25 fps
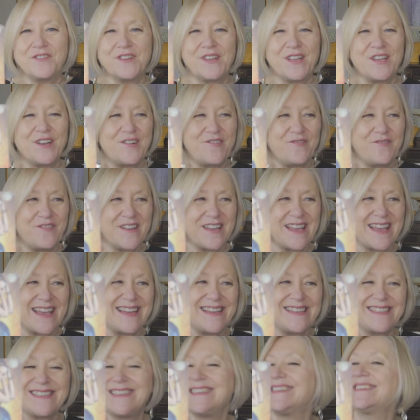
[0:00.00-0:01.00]

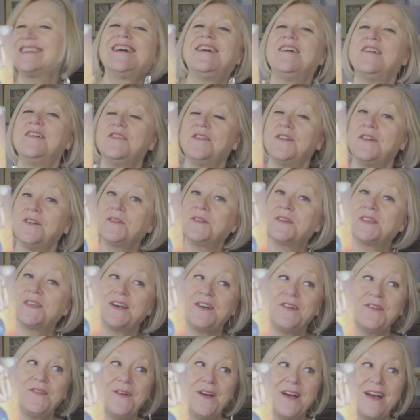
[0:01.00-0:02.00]
clarification card
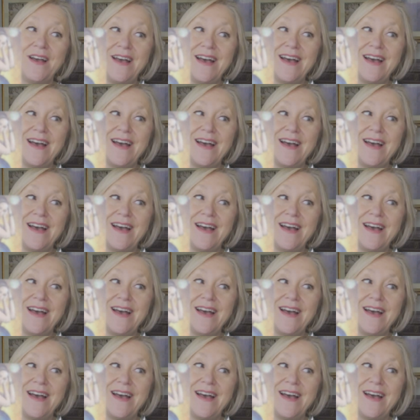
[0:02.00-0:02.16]
also